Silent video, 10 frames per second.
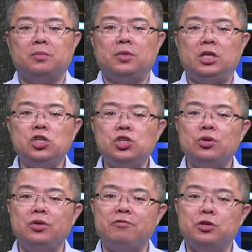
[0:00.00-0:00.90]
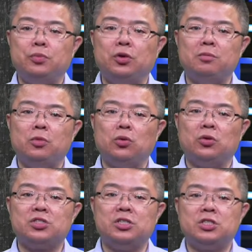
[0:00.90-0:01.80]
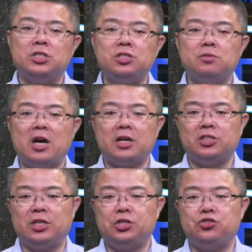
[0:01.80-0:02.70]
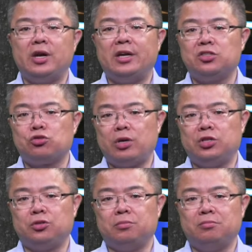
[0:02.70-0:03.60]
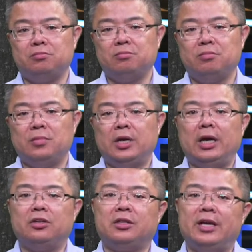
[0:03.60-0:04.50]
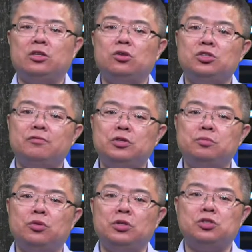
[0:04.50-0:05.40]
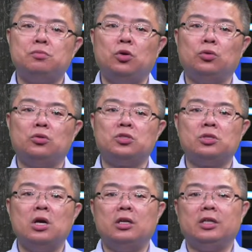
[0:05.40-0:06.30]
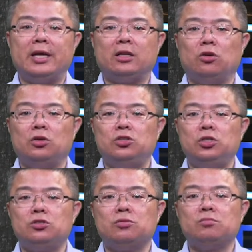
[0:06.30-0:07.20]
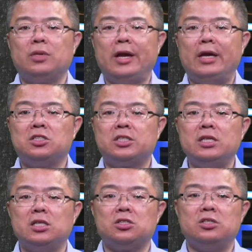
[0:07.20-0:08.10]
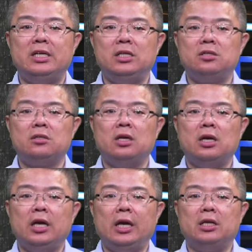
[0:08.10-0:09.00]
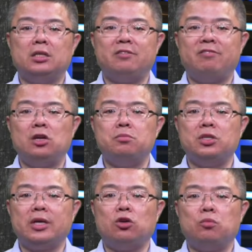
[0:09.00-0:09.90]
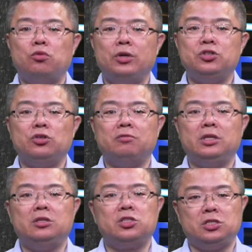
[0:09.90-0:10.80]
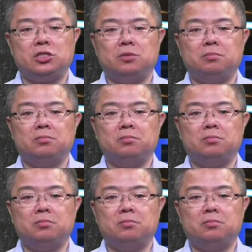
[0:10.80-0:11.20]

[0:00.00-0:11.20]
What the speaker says: The engineering viewpoint models the system architecture and the structure, and the technology viewpoints models the technologies and the standards needed in the development and operation of the system.